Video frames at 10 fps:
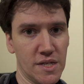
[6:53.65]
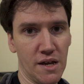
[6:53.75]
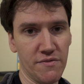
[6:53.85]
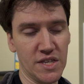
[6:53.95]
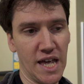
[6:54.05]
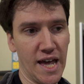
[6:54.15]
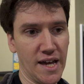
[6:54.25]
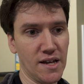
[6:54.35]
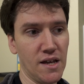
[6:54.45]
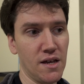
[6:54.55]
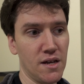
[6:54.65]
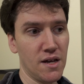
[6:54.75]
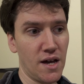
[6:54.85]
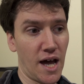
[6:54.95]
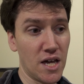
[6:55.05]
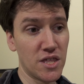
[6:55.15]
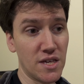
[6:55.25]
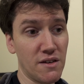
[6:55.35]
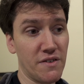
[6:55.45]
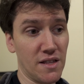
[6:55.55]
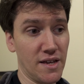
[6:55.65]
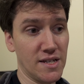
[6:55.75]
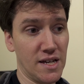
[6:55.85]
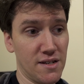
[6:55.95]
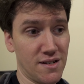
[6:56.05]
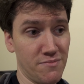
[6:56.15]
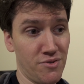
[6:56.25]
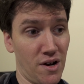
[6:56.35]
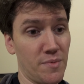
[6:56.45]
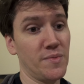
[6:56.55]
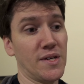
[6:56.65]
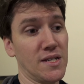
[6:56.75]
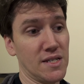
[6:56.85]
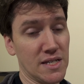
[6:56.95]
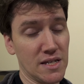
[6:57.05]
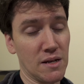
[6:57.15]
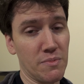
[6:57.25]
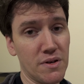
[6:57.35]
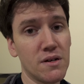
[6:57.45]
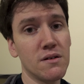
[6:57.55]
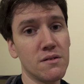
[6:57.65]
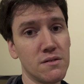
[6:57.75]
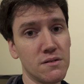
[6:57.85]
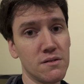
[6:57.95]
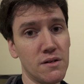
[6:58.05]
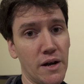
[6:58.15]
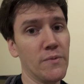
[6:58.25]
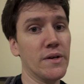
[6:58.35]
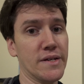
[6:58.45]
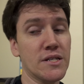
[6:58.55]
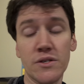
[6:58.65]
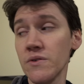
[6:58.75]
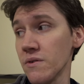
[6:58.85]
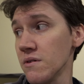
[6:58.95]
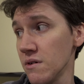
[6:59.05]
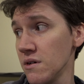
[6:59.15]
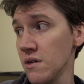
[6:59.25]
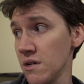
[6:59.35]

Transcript: of the day. I think if I lay down, I could probably get to sleep. I really do. I'm